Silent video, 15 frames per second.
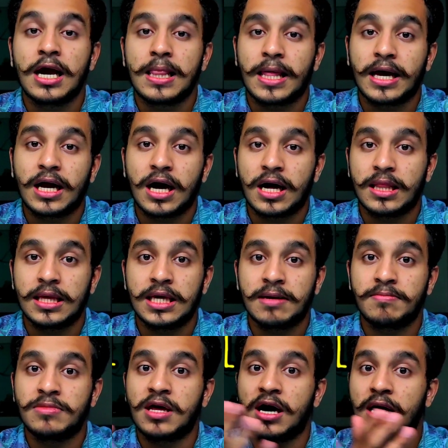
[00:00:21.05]
like Ali
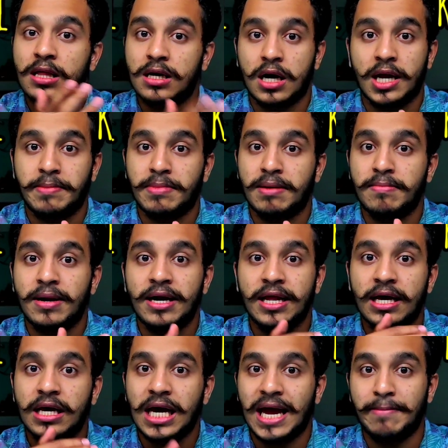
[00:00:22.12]
Abdal, Karma
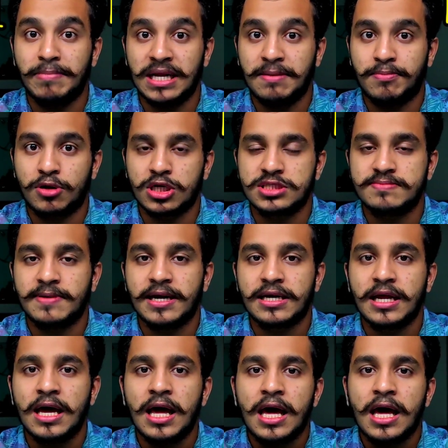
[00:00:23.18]
Medic, MD Prospect,